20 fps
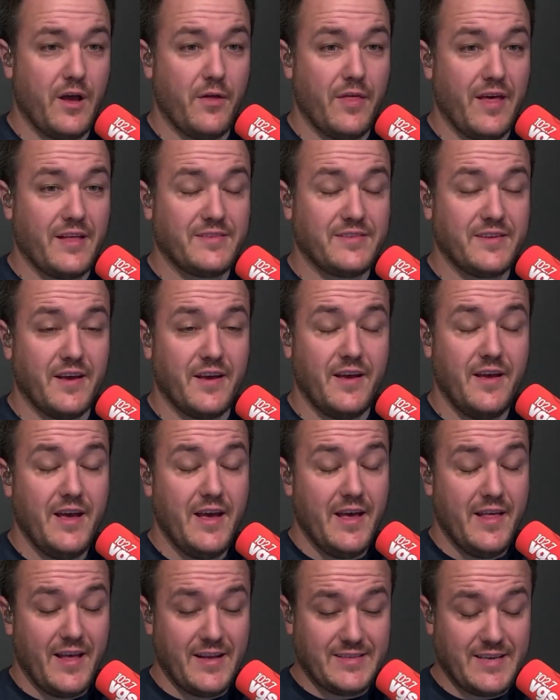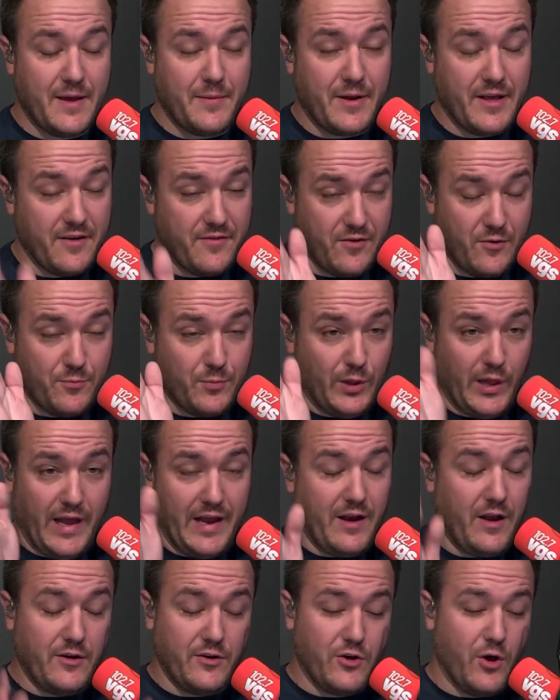That's happening. If you
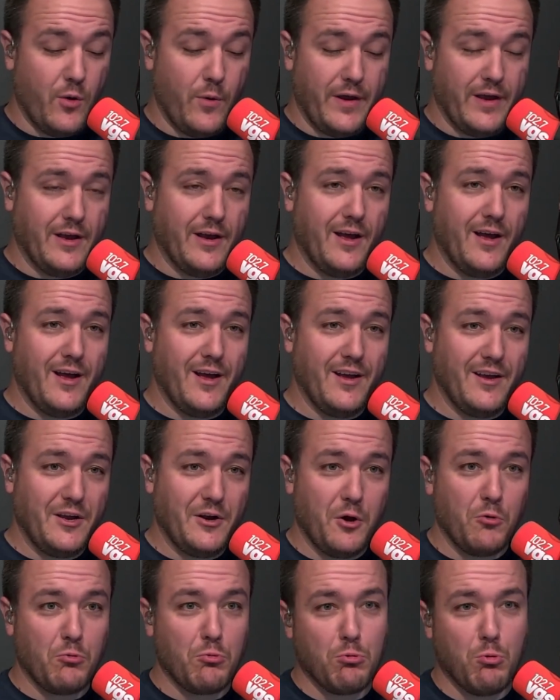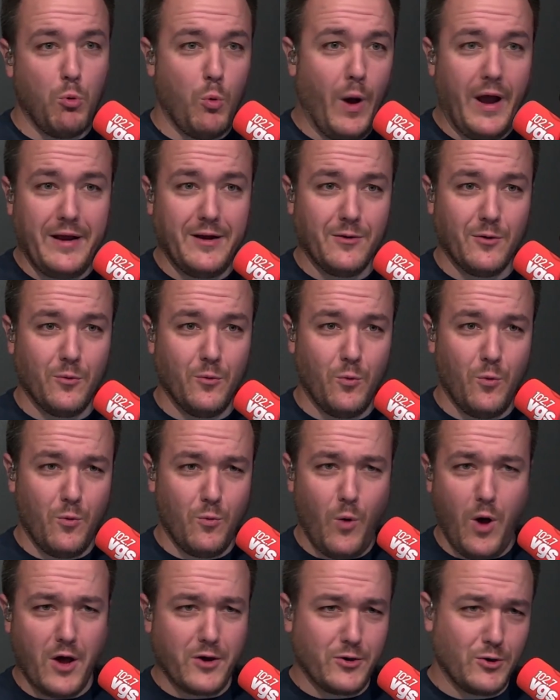plan on going, white
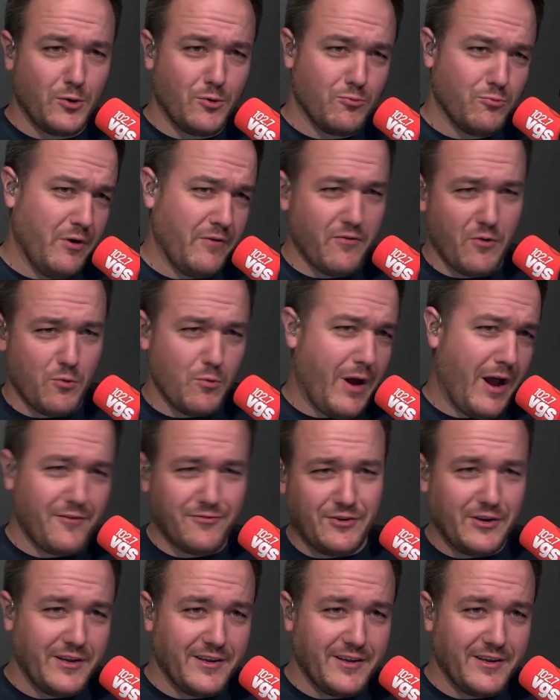water river rafting.